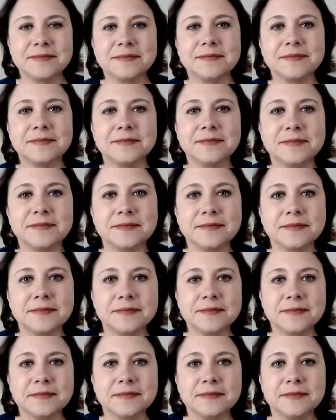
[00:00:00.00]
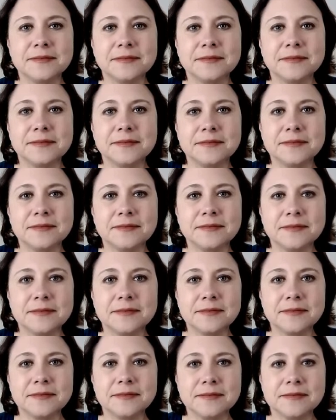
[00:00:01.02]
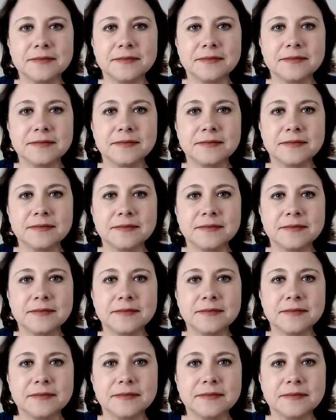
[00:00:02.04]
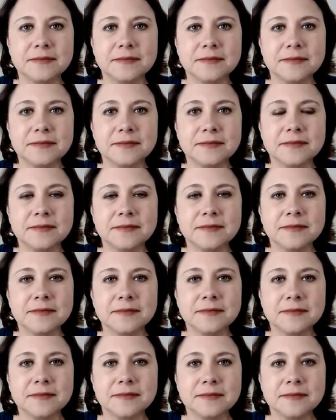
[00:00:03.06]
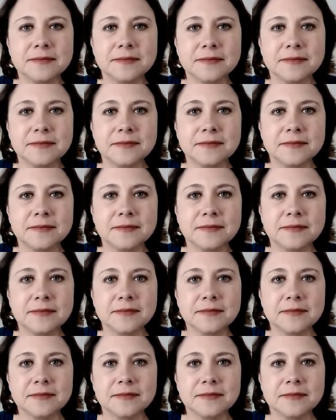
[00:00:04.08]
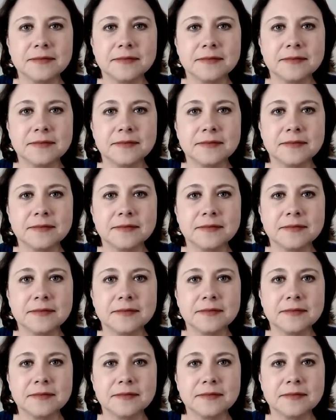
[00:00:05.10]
No words are spoken by the person on screen.